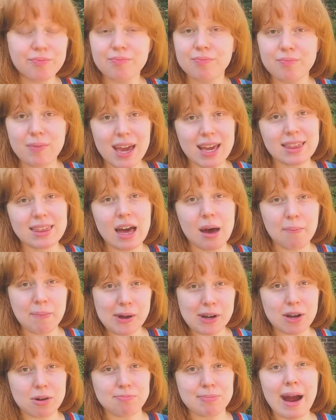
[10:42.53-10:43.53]
Make that
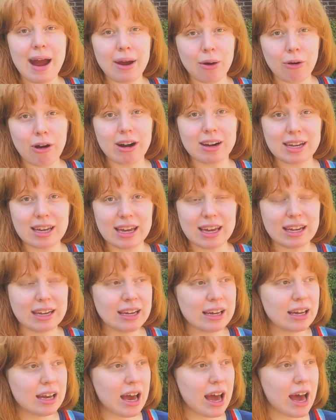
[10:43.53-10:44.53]
book a priority.
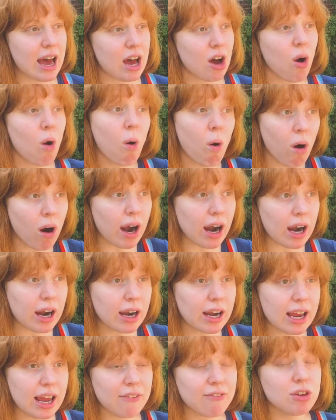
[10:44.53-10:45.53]

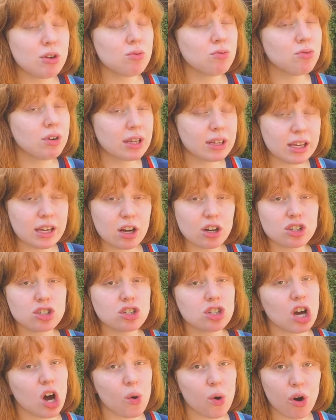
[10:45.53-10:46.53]
Or if you really are
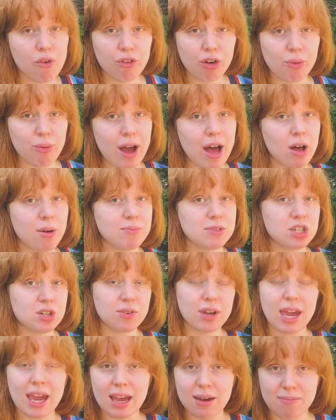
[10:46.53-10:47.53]
so overwhelmed you
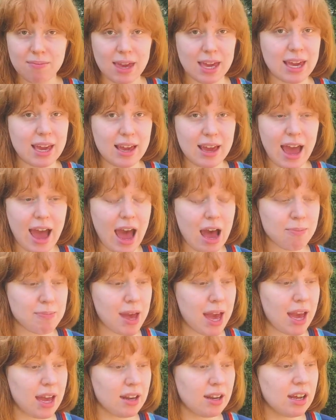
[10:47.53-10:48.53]
can't make it
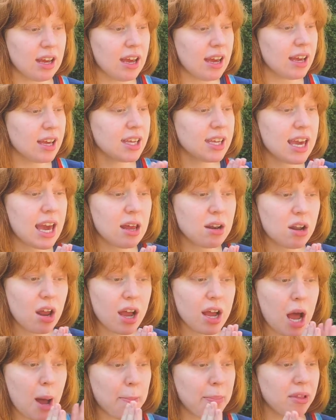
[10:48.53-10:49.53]
happen, get
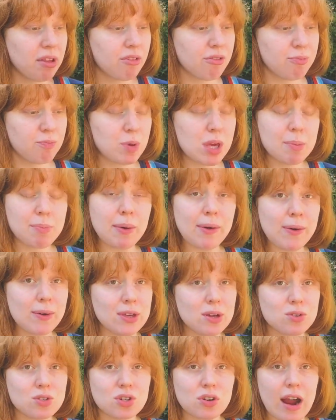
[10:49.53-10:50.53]
a couple of people who
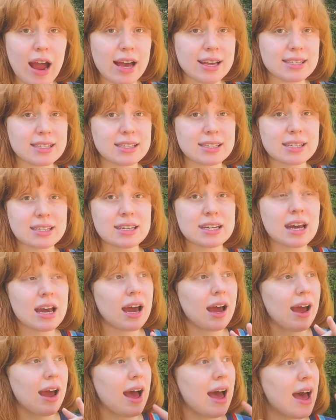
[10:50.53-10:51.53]
you trust,
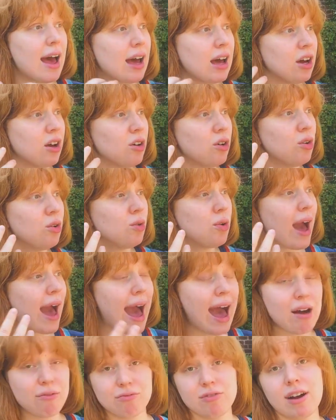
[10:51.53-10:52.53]
who
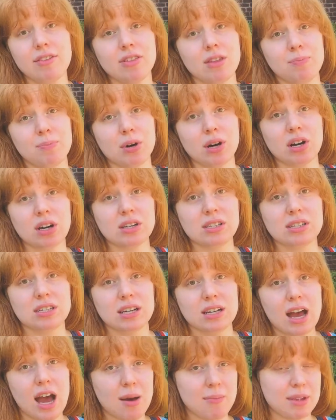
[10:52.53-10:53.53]
have read the book,
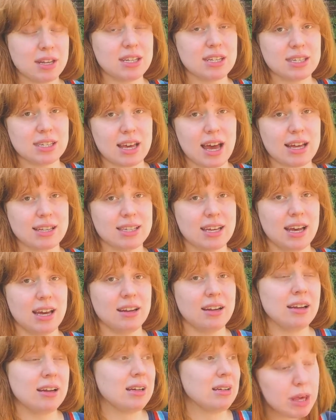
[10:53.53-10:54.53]
to come and discuss it.
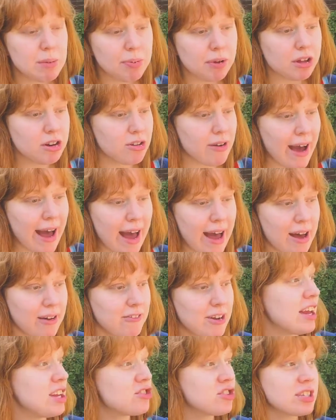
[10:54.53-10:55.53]
People who
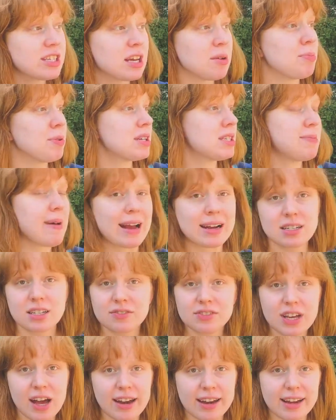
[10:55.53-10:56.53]
have interesting
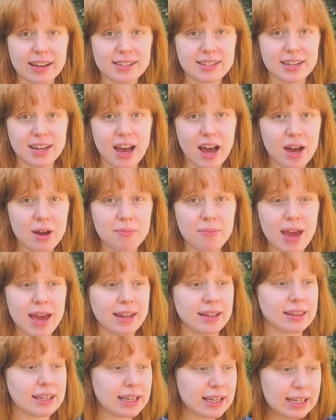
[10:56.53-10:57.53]
perspectives on it to come
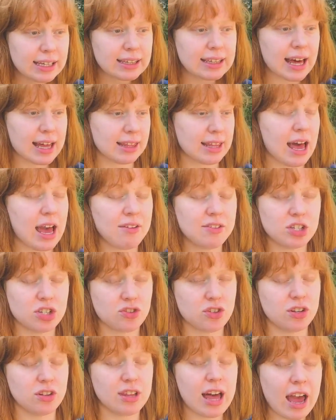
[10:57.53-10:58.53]
and lead that
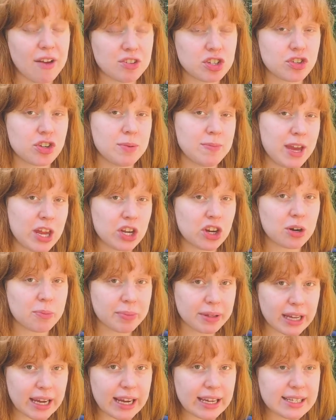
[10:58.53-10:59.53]
live stream in your
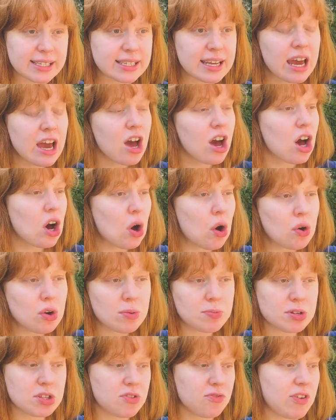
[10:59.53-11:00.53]
place. Own
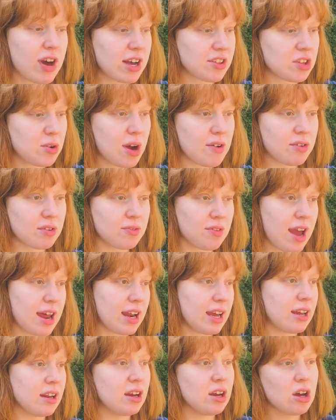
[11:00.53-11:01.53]
up to the fact you haven't read
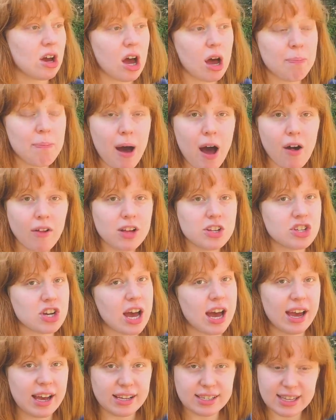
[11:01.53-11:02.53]
it.
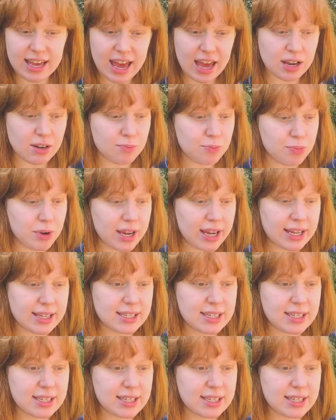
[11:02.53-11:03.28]
Apologize and bring in